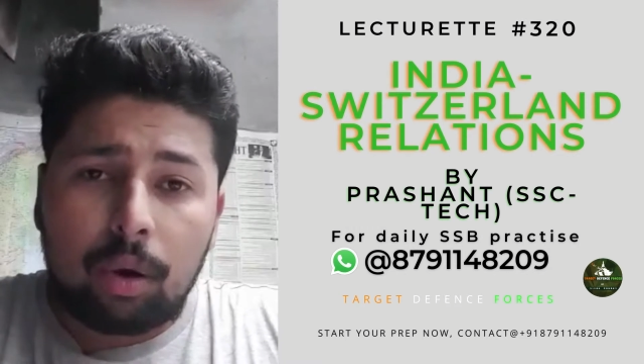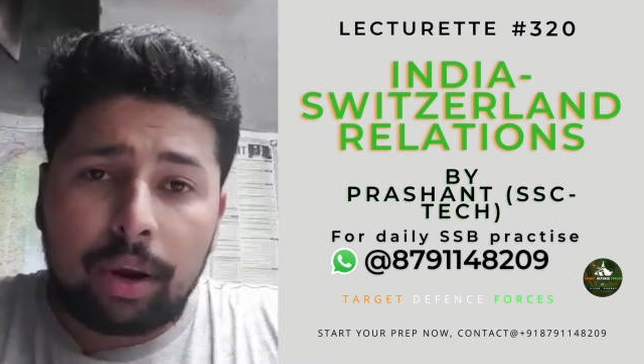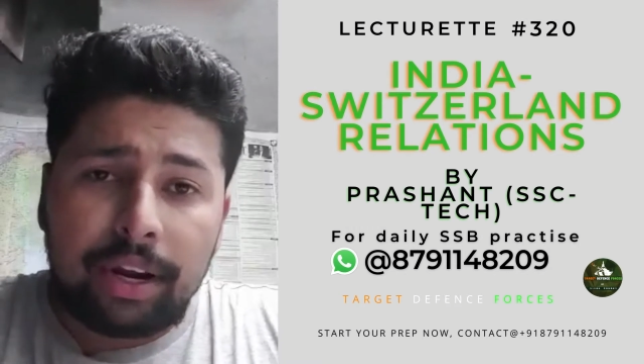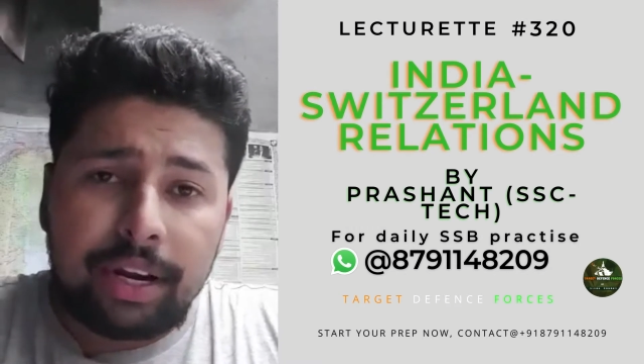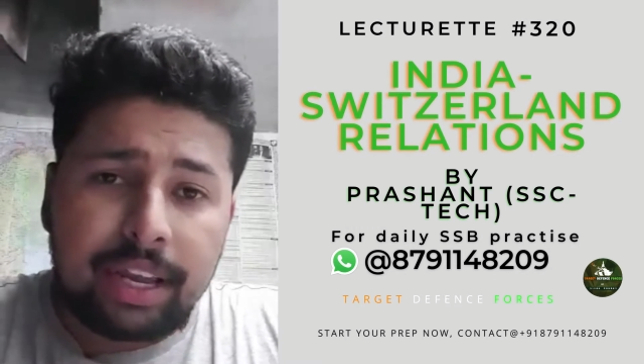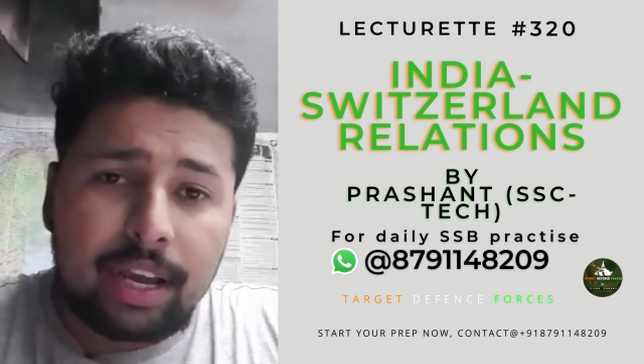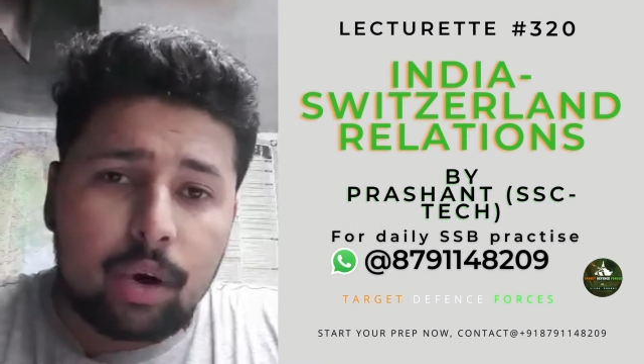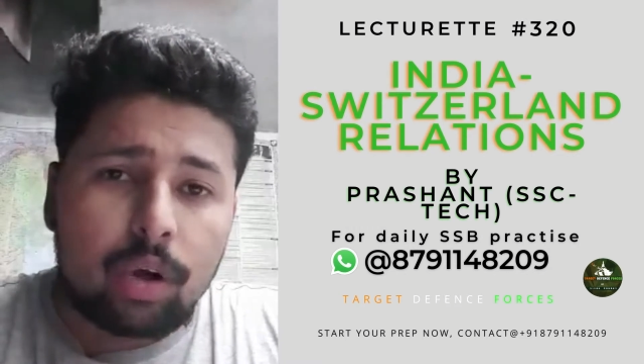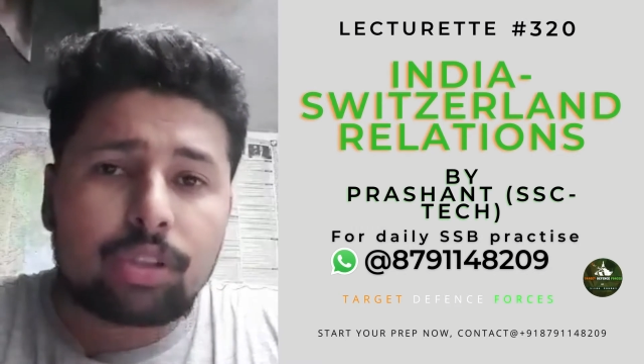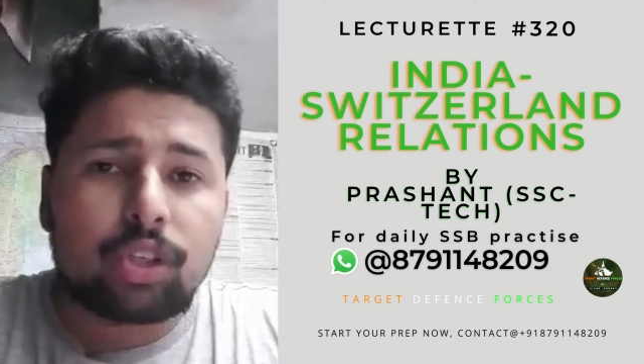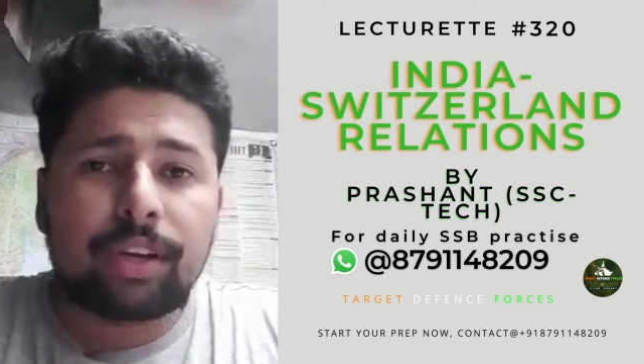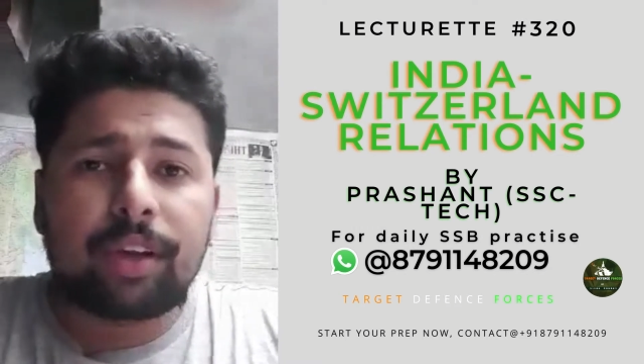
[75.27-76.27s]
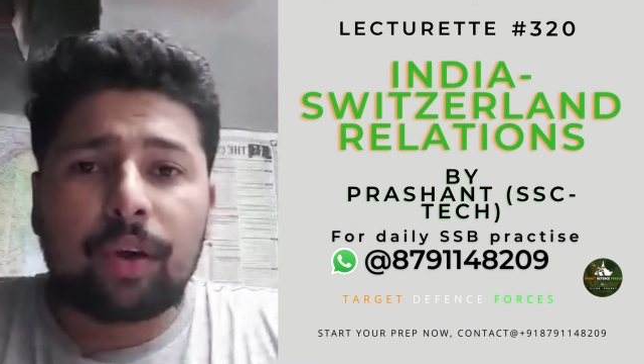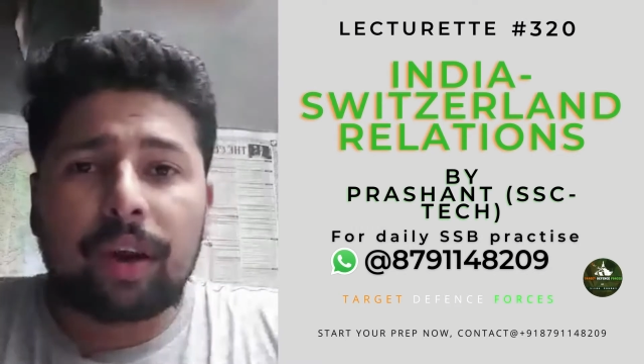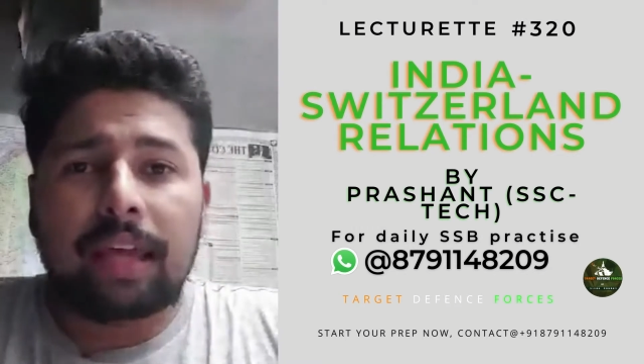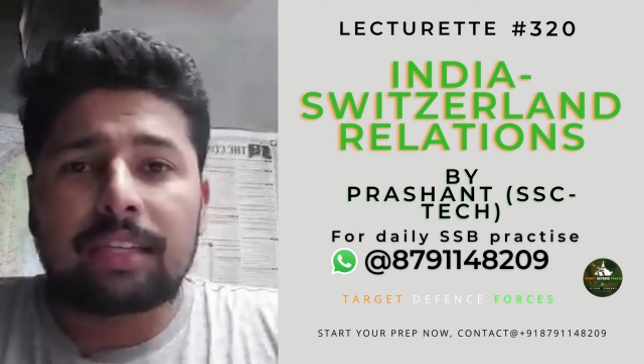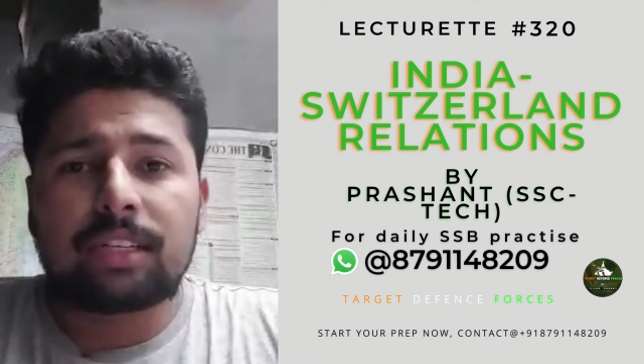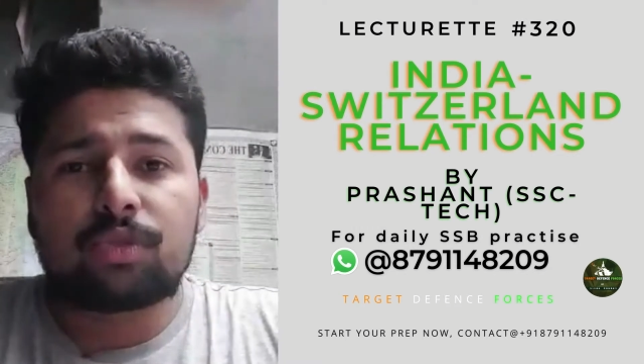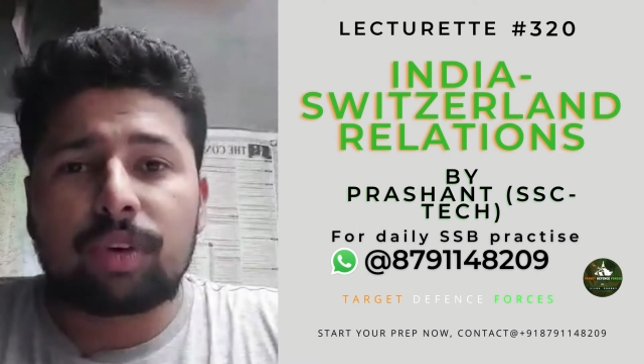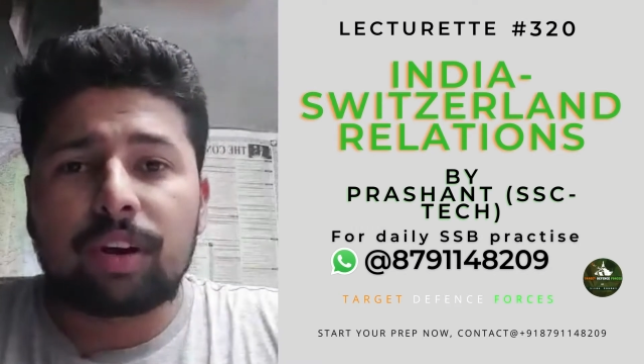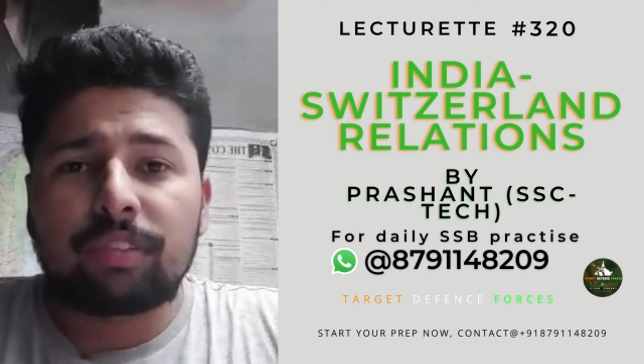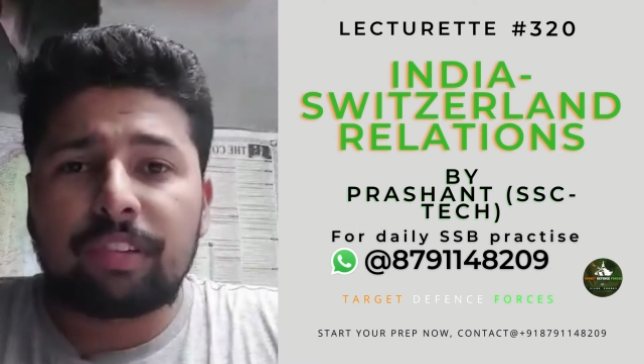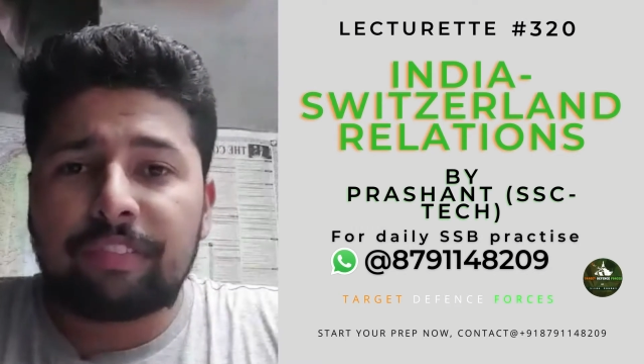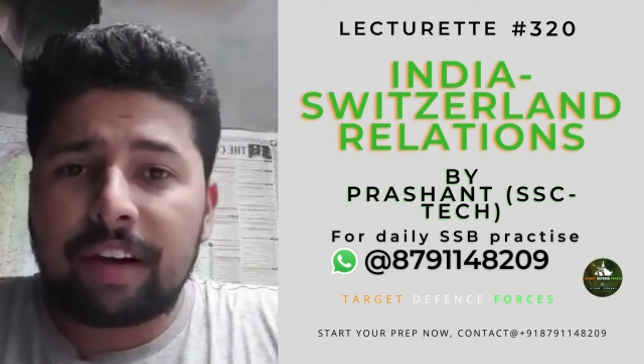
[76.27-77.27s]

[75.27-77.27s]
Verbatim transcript: india also recognizes one of the